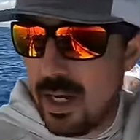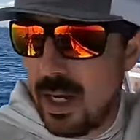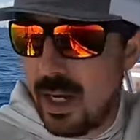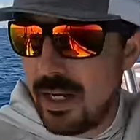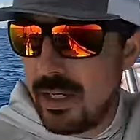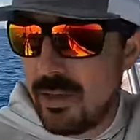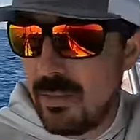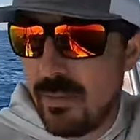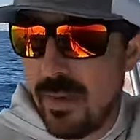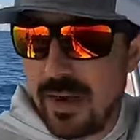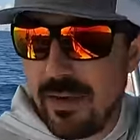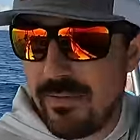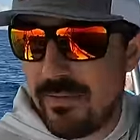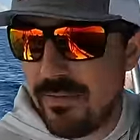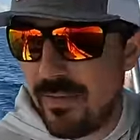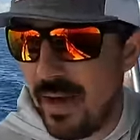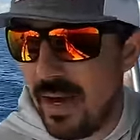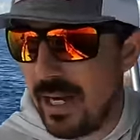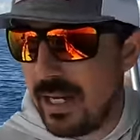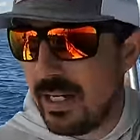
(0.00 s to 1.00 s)
uh, you might
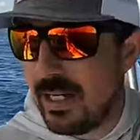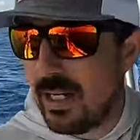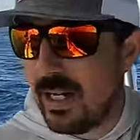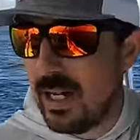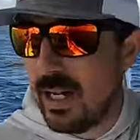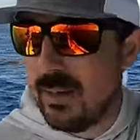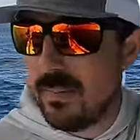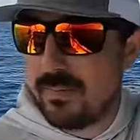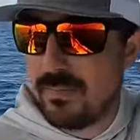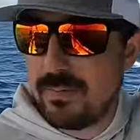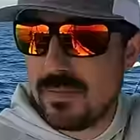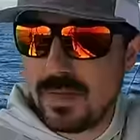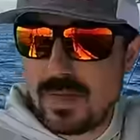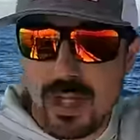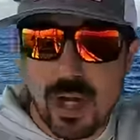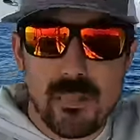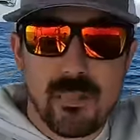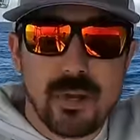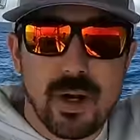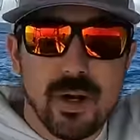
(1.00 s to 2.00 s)
find um,
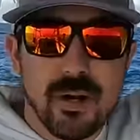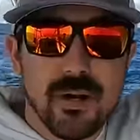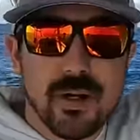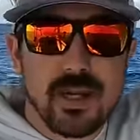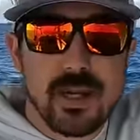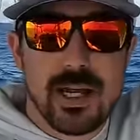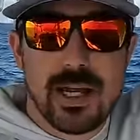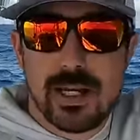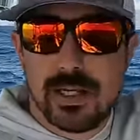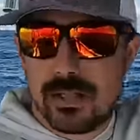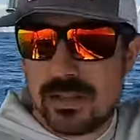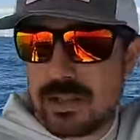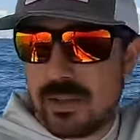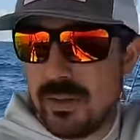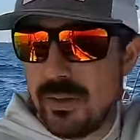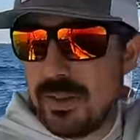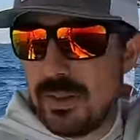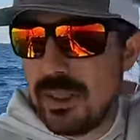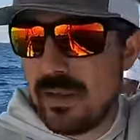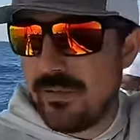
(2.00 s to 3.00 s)
subcurrent layers
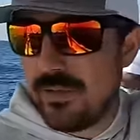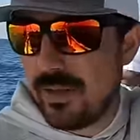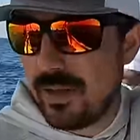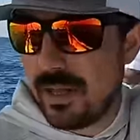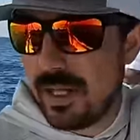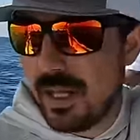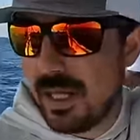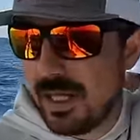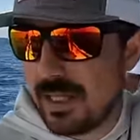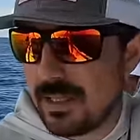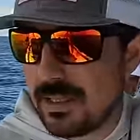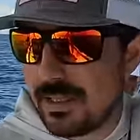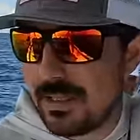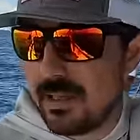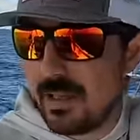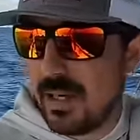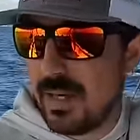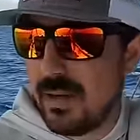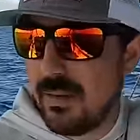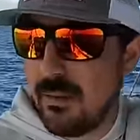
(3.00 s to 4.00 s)
doing different
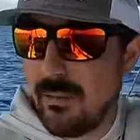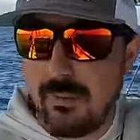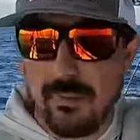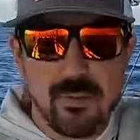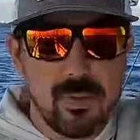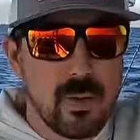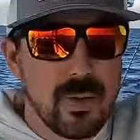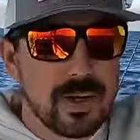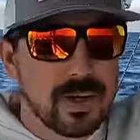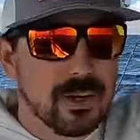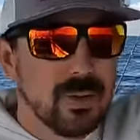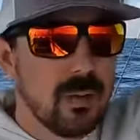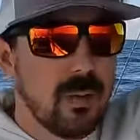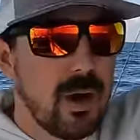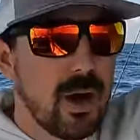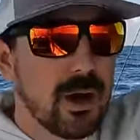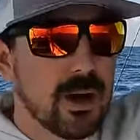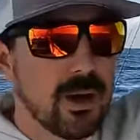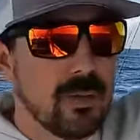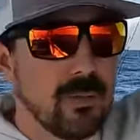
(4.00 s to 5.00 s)
things, uh, quicker
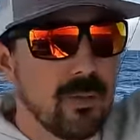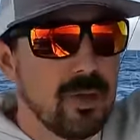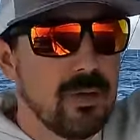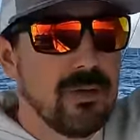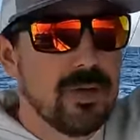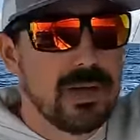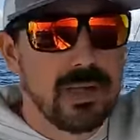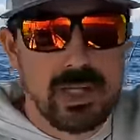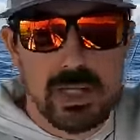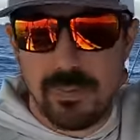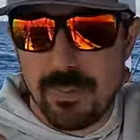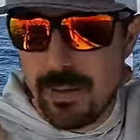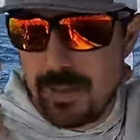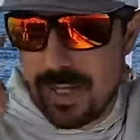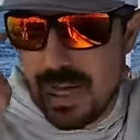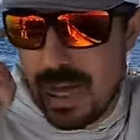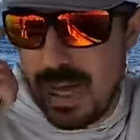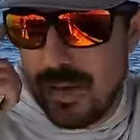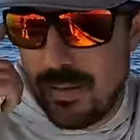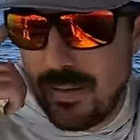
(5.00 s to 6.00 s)
water moving deeper
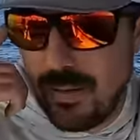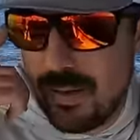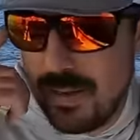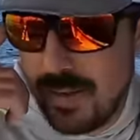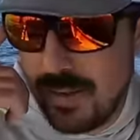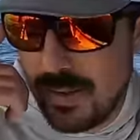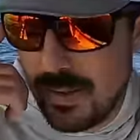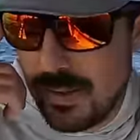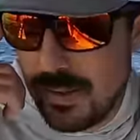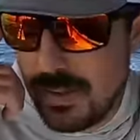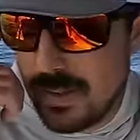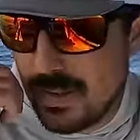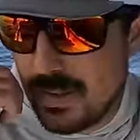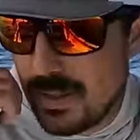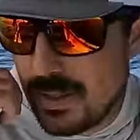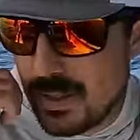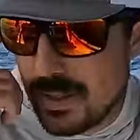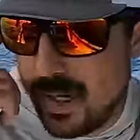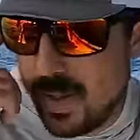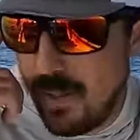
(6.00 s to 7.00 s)
down.
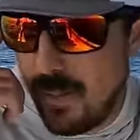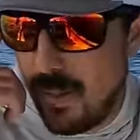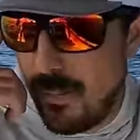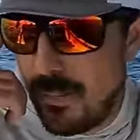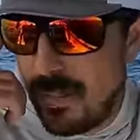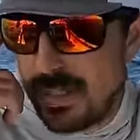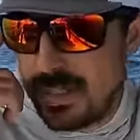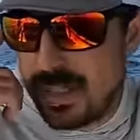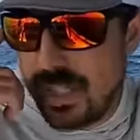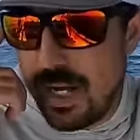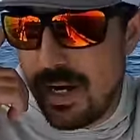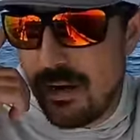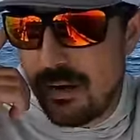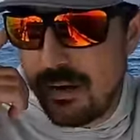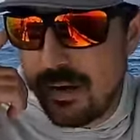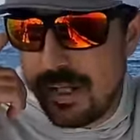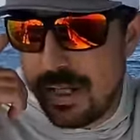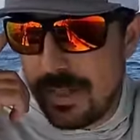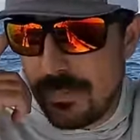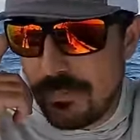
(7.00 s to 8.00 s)
So, uh, but
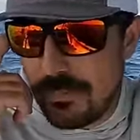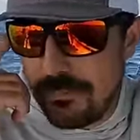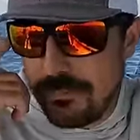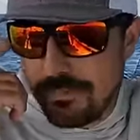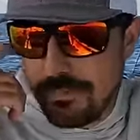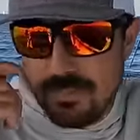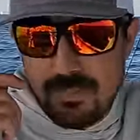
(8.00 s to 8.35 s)
generally,